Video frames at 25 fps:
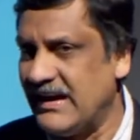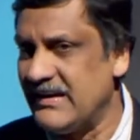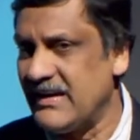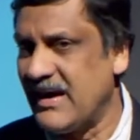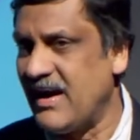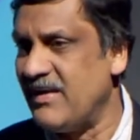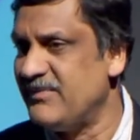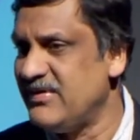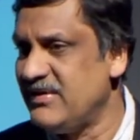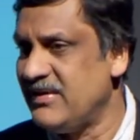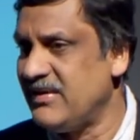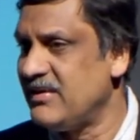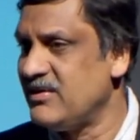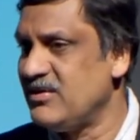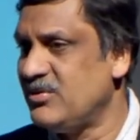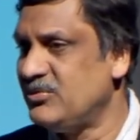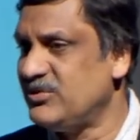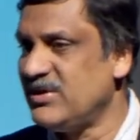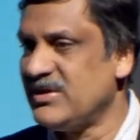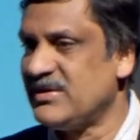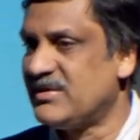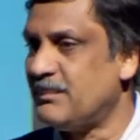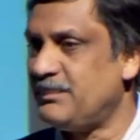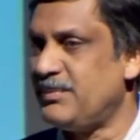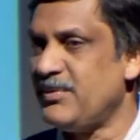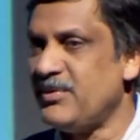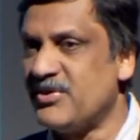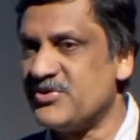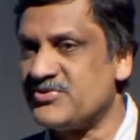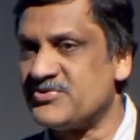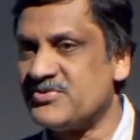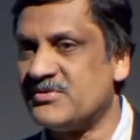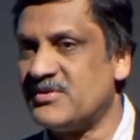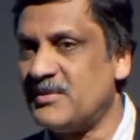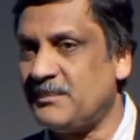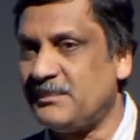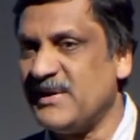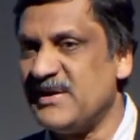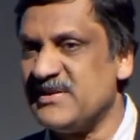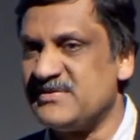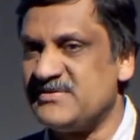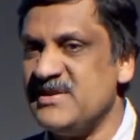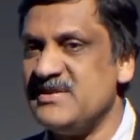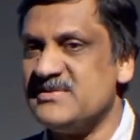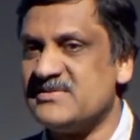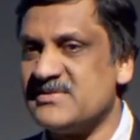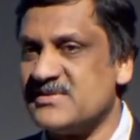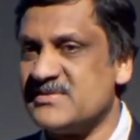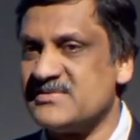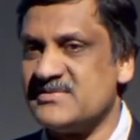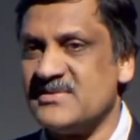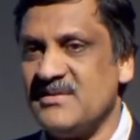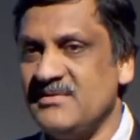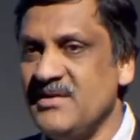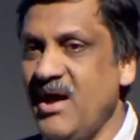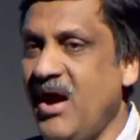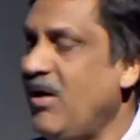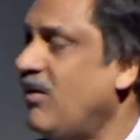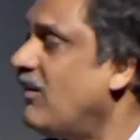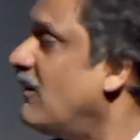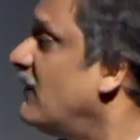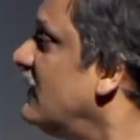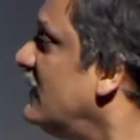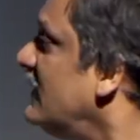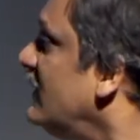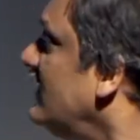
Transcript: are we using computers to replace teachers? No.